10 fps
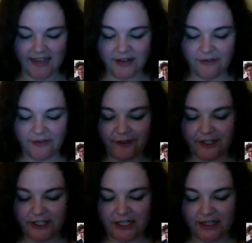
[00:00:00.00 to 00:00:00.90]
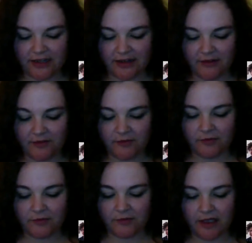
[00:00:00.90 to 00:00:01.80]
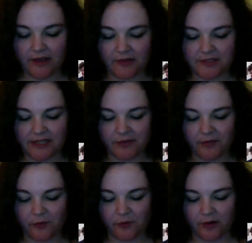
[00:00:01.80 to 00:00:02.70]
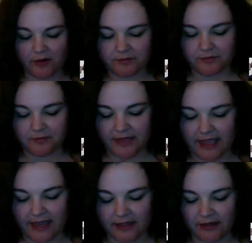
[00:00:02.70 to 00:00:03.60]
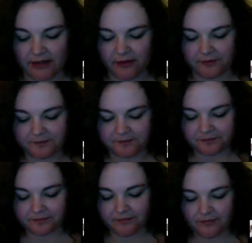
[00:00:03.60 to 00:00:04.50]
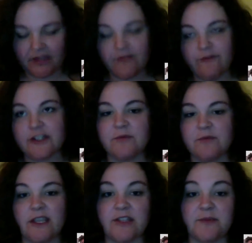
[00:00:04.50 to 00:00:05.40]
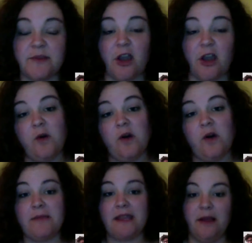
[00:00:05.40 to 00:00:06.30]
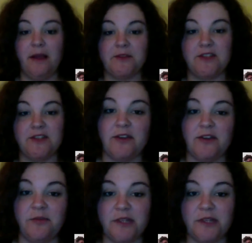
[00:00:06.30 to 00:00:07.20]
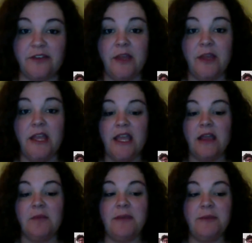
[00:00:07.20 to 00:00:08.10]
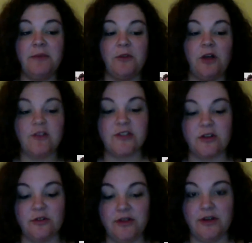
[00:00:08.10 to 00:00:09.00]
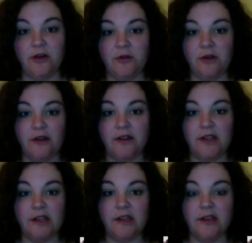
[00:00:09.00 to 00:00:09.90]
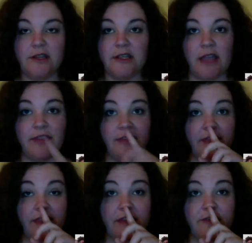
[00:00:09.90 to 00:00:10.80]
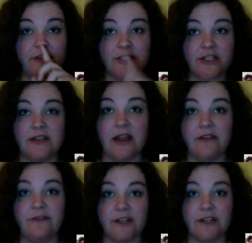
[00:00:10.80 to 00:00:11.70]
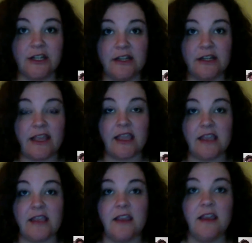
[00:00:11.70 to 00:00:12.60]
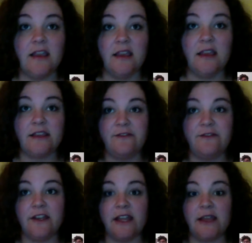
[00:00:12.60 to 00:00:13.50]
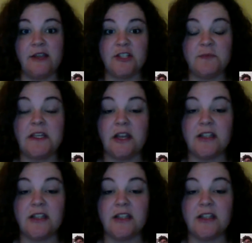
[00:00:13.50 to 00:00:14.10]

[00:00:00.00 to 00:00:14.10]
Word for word: you know, fiction. How you were saying before that, you know, in fiction we can't just be like, oh well, I made him up, so that's why you don't believe him. Right. People also, you know, I, th- I think in fiction and nonfiction, they they feel like just because a